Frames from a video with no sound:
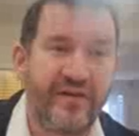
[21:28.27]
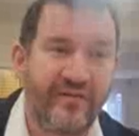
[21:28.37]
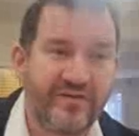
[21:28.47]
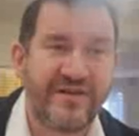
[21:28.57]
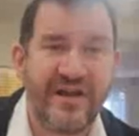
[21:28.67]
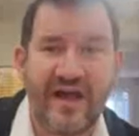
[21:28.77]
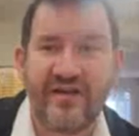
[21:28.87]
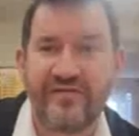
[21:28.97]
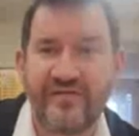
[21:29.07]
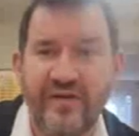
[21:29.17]
If he's in
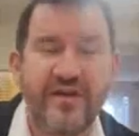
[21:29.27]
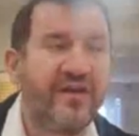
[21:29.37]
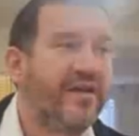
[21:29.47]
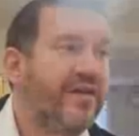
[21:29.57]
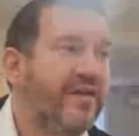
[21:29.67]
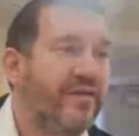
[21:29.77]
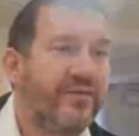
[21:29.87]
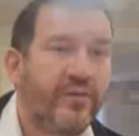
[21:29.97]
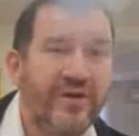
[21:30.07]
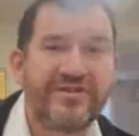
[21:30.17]
Aleph,
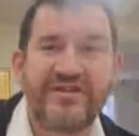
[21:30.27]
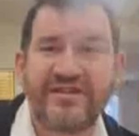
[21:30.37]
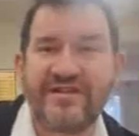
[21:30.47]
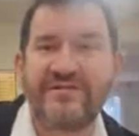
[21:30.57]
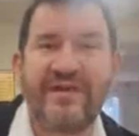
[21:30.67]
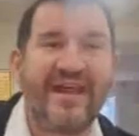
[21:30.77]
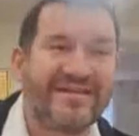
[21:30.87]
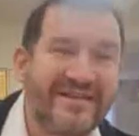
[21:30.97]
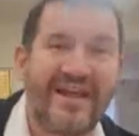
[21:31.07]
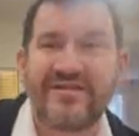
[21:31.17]
the question is, does it mean he has
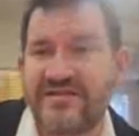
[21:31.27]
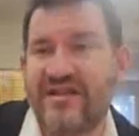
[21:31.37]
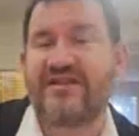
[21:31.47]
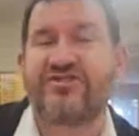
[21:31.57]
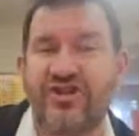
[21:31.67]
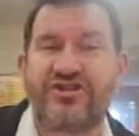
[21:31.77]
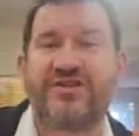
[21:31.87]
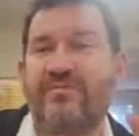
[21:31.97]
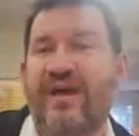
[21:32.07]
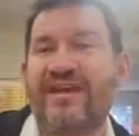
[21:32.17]
to now stick just
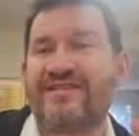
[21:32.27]
to base?